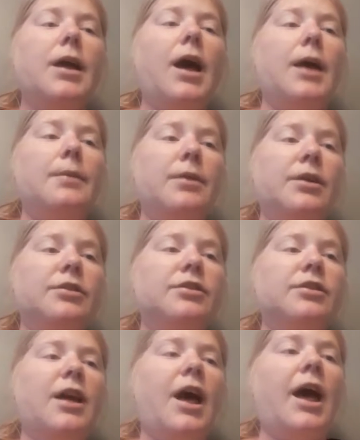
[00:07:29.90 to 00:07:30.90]
I
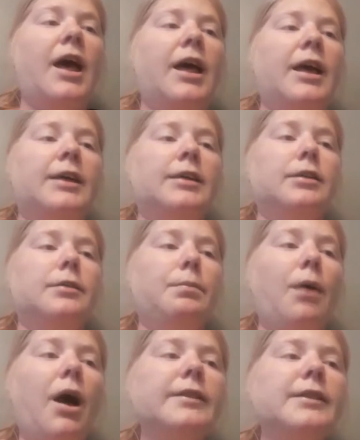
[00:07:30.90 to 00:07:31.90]
muttered. I
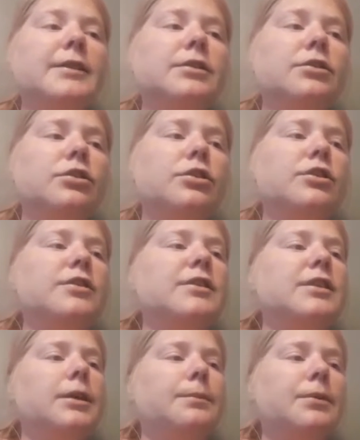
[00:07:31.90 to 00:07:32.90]
spot the little girl
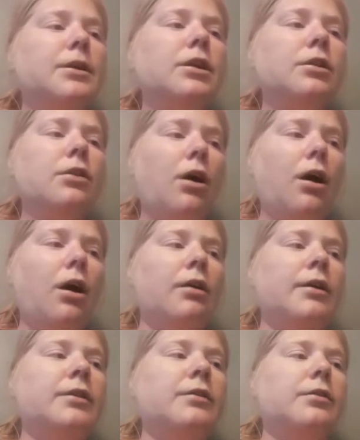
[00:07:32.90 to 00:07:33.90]
skipping in the hall
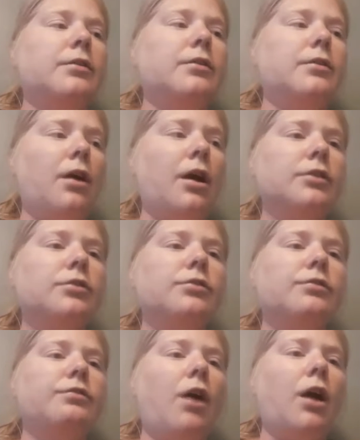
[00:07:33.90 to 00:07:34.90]
and start
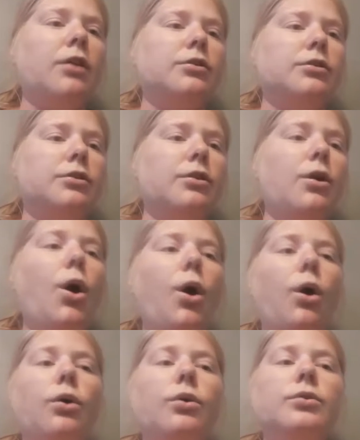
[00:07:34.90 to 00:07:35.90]
to follow her,
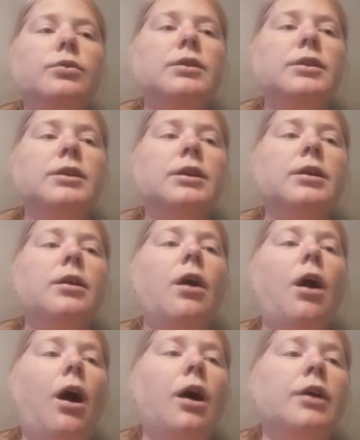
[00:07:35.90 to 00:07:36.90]
holding
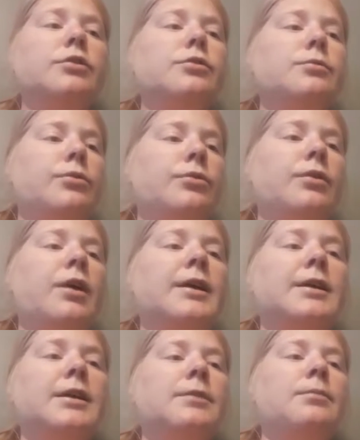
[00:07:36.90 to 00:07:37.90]
on to
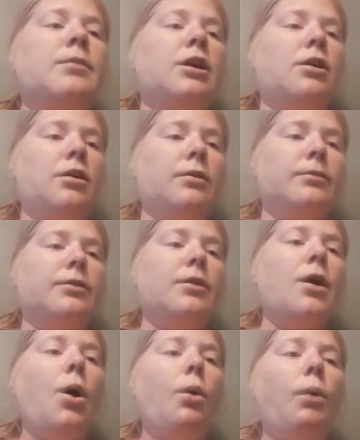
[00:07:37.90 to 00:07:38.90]
Moonlight in my arms.
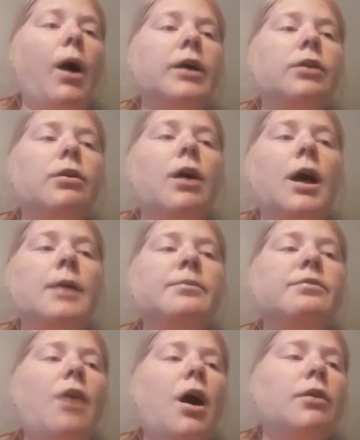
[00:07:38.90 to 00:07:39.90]
While
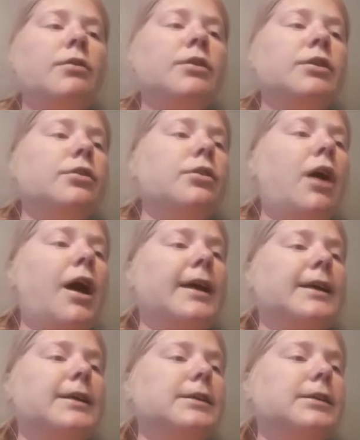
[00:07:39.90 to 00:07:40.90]
I'm following her, I
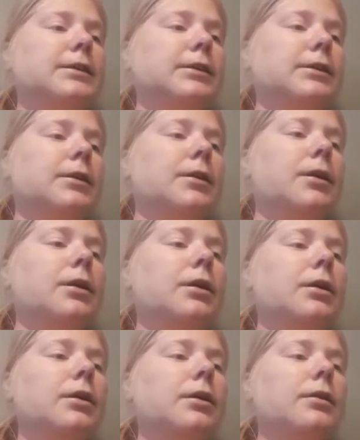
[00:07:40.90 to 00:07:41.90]
hear
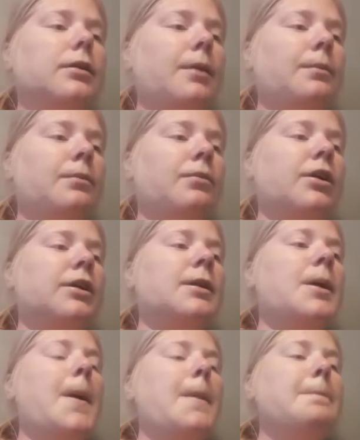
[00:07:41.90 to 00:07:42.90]
someone
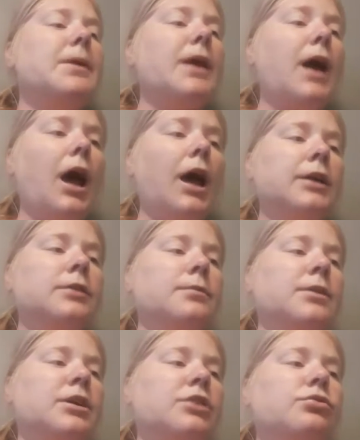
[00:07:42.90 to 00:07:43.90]
behind
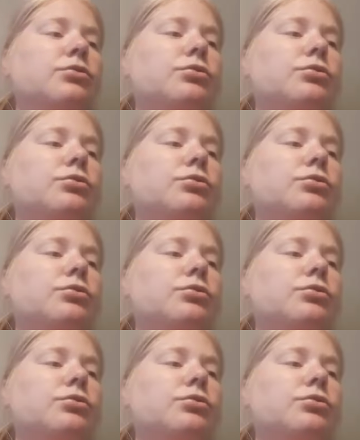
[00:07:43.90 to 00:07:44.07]
me